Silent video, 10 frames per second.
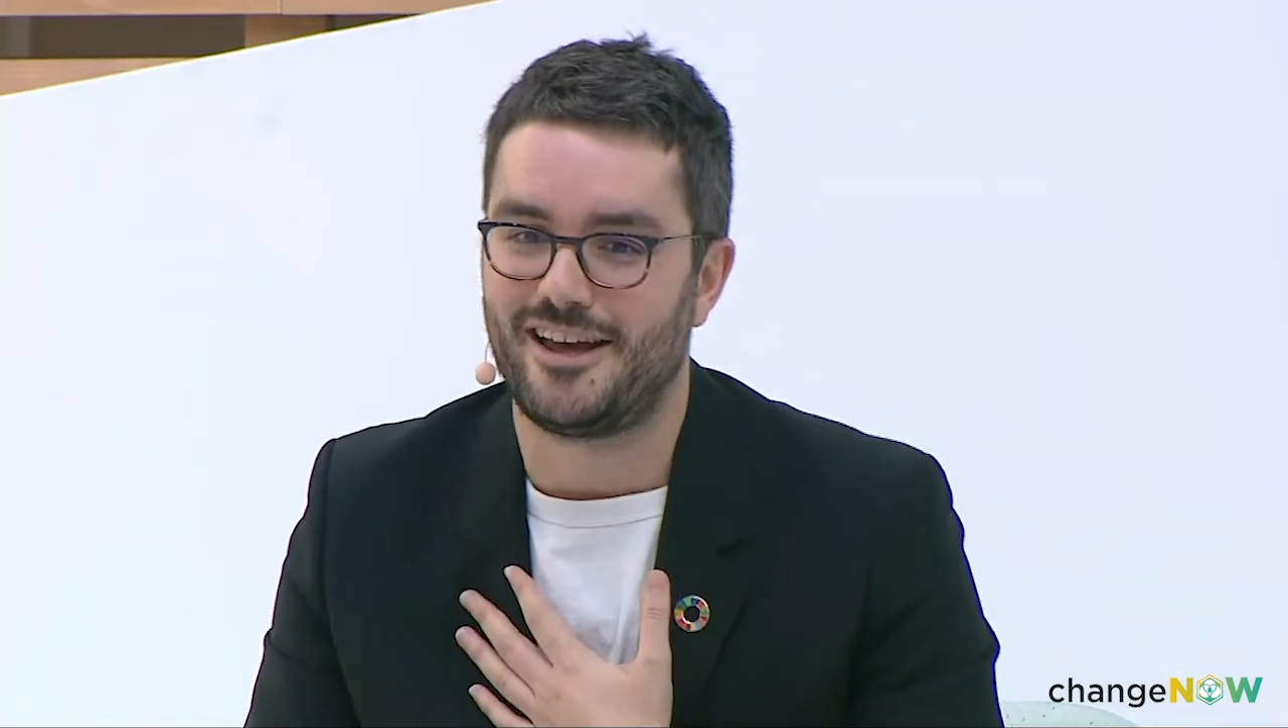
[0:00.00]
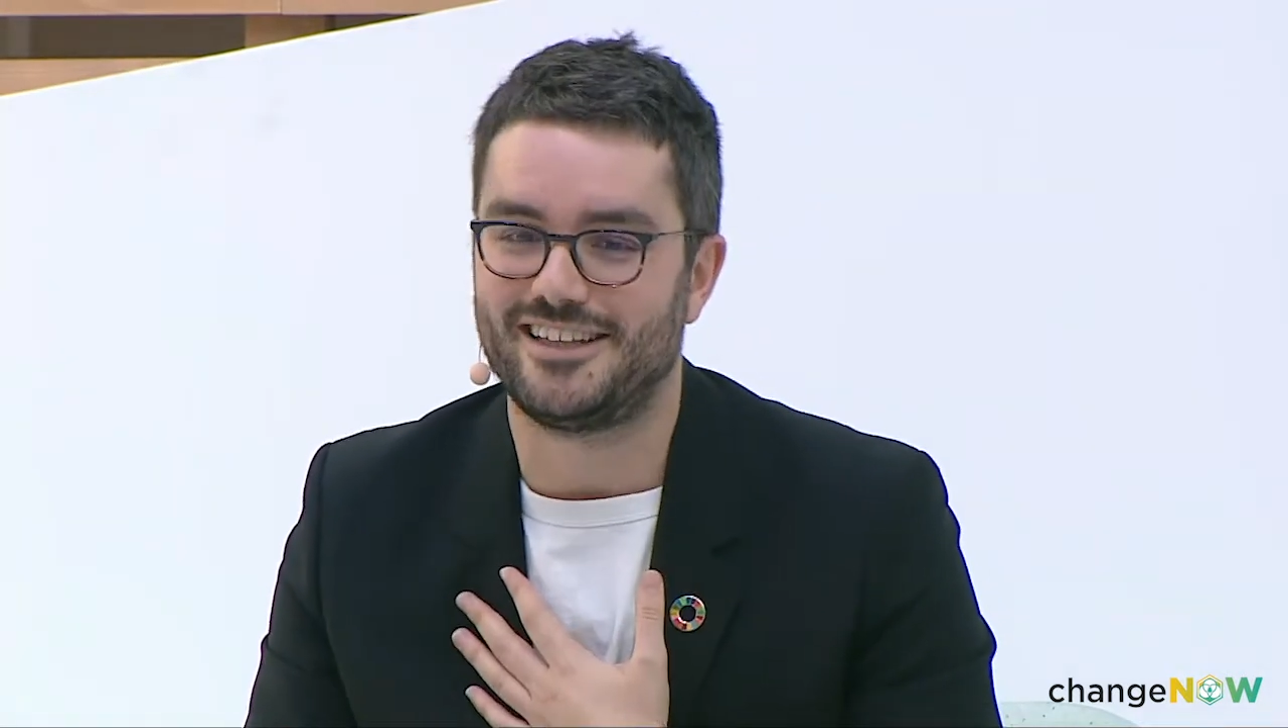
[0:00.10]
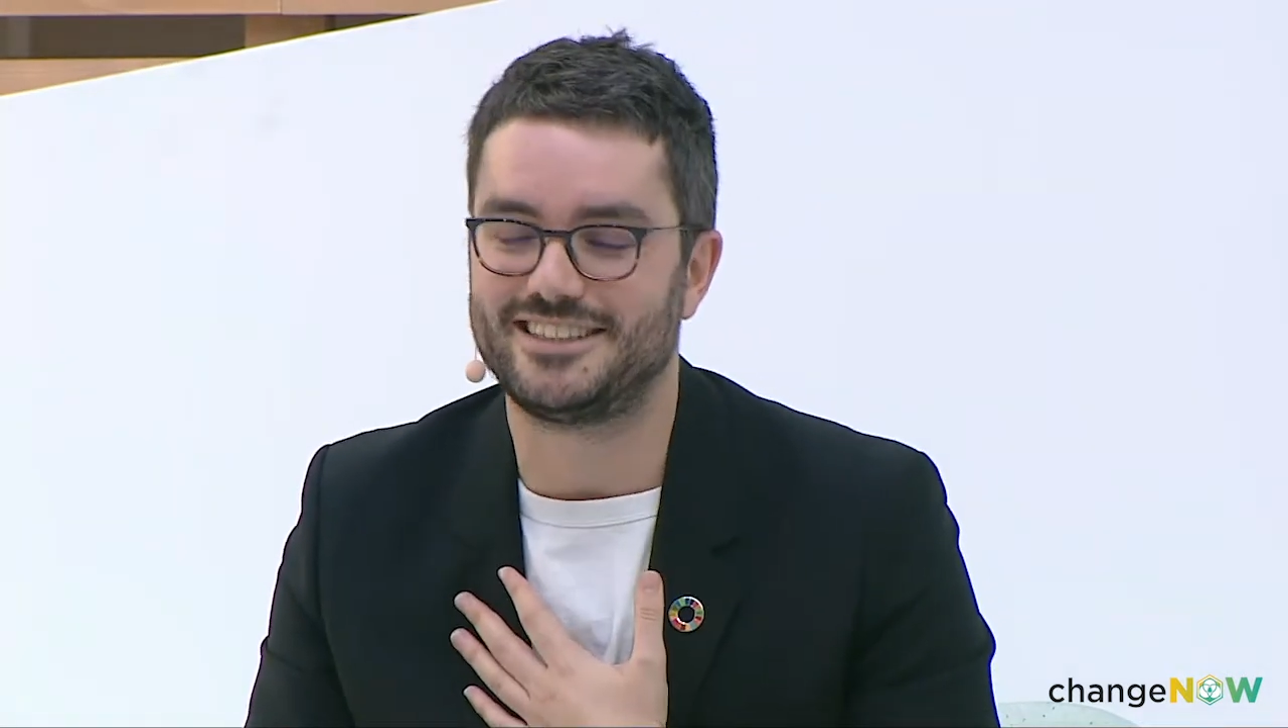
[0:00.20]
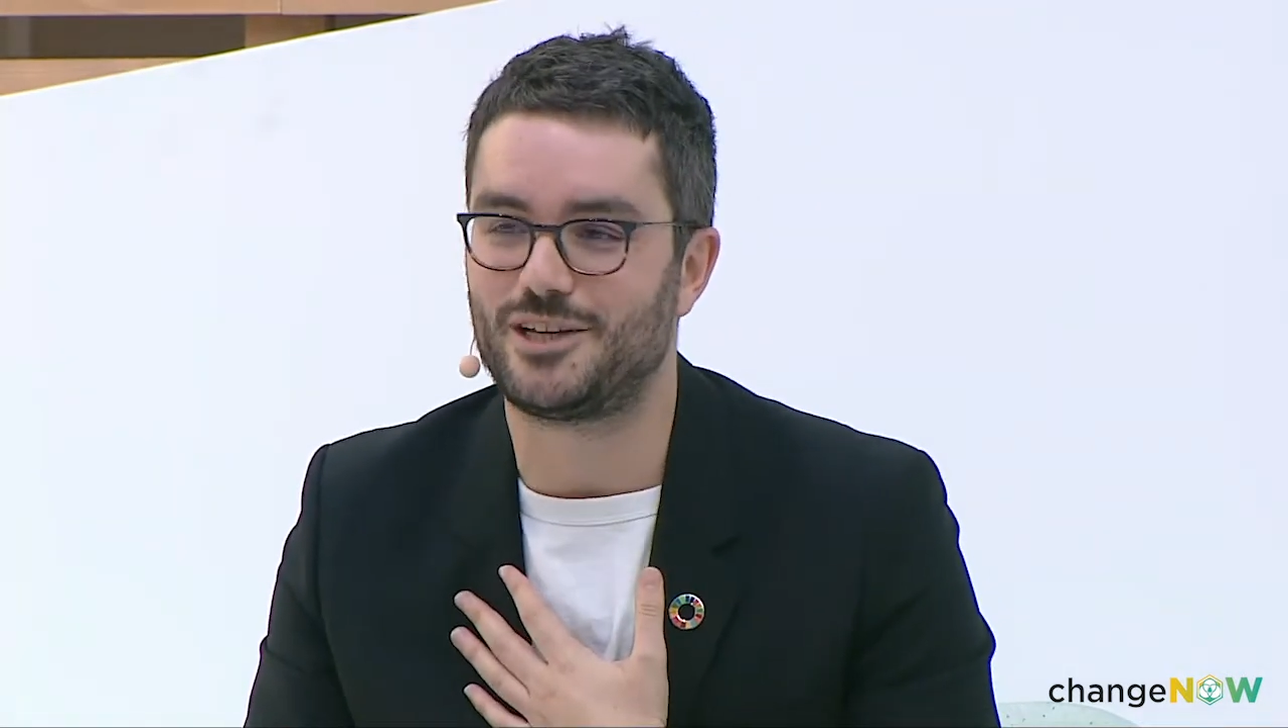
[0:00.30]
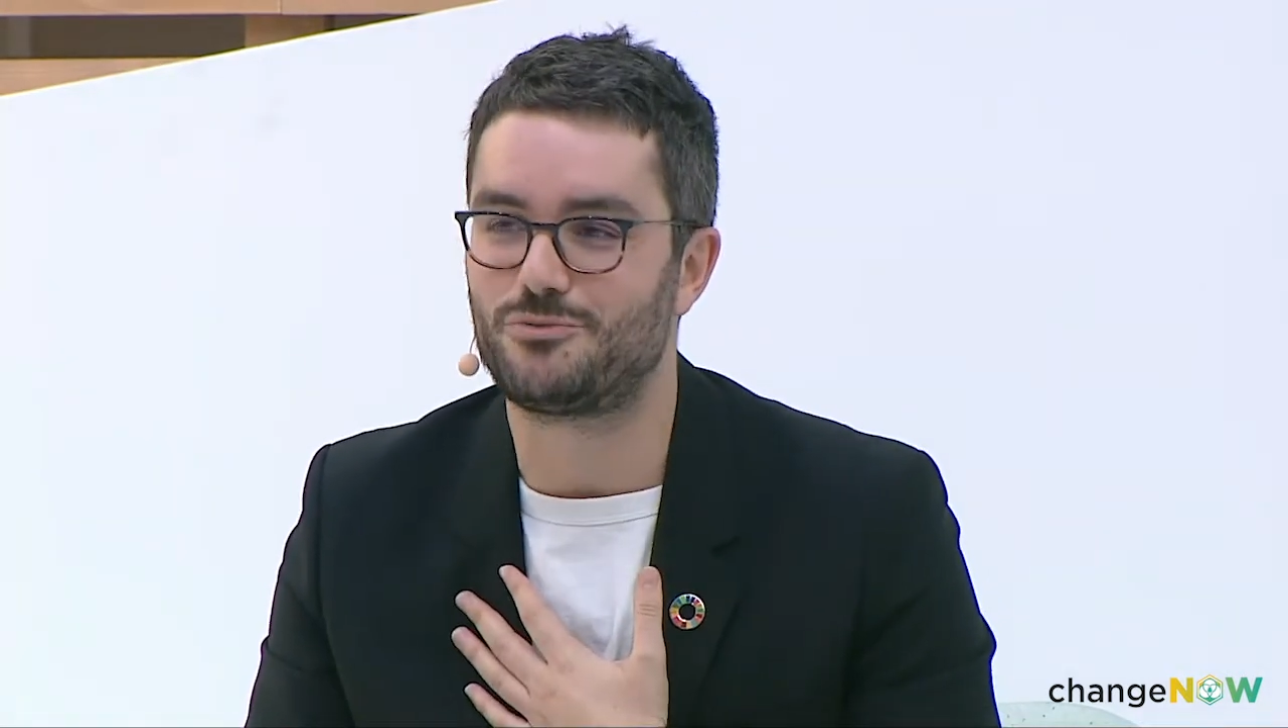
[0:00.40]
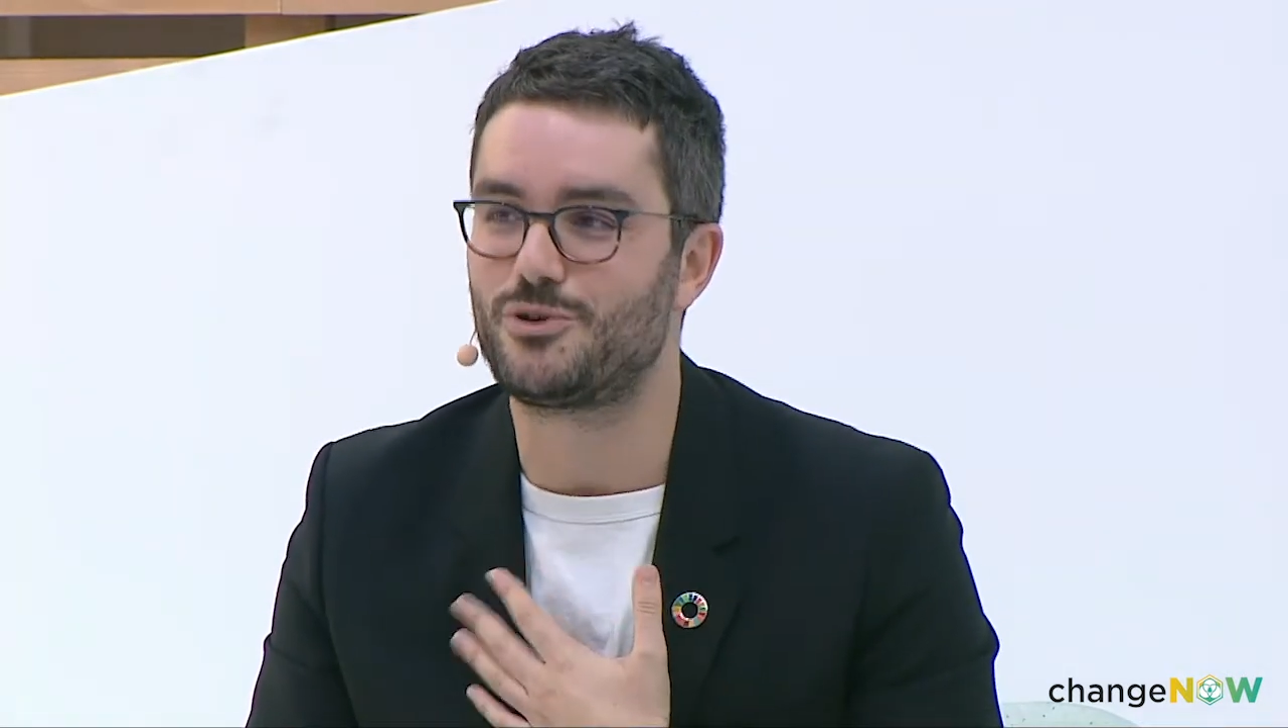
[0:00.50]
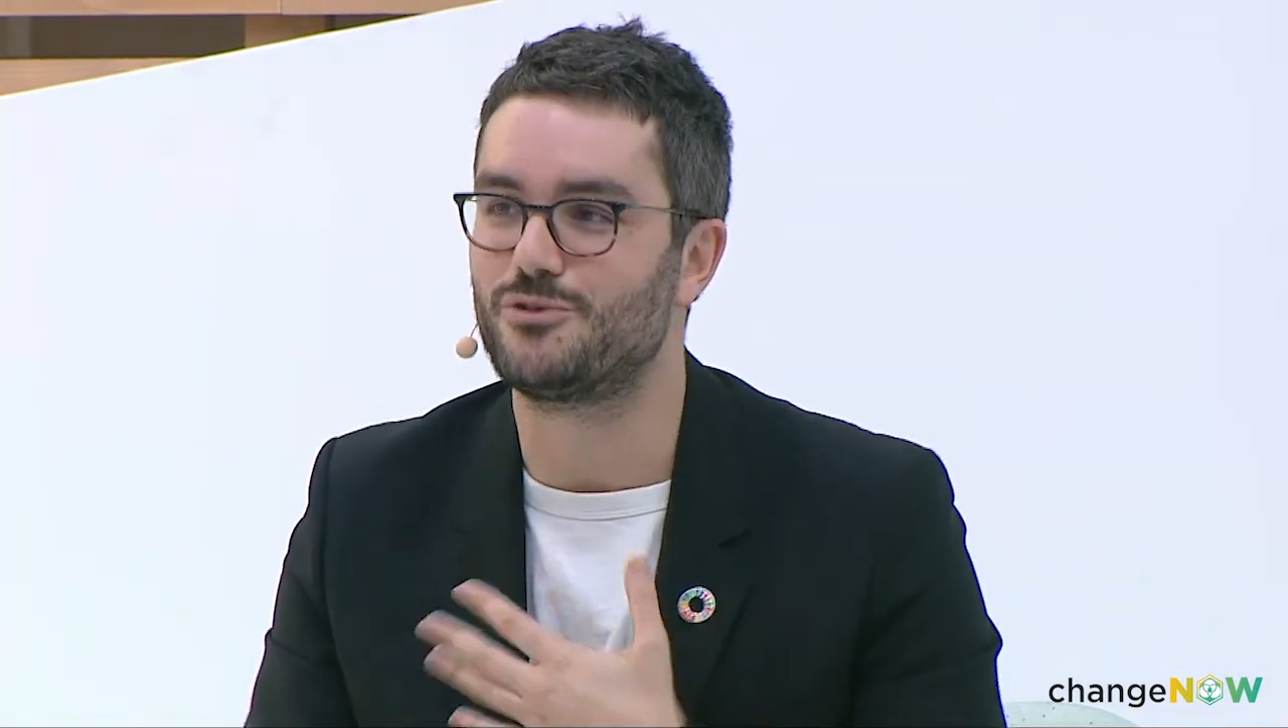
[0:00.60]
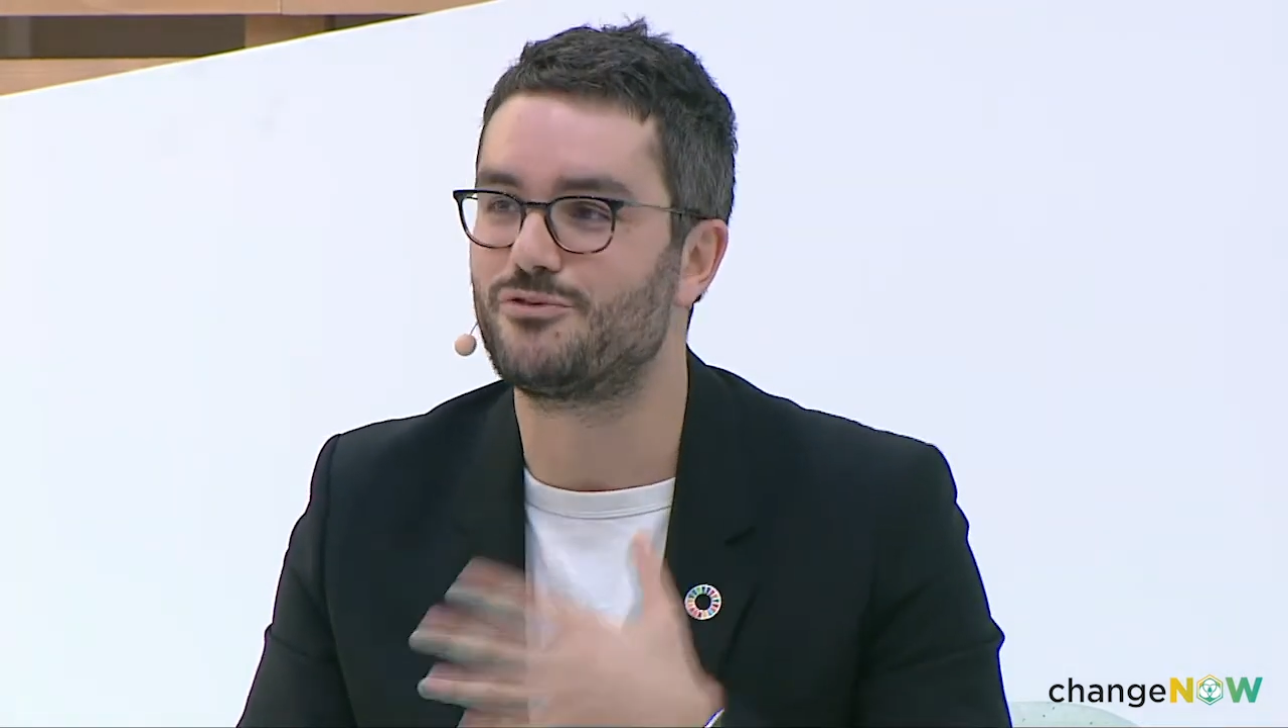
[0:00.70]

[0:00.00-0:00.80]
is that we could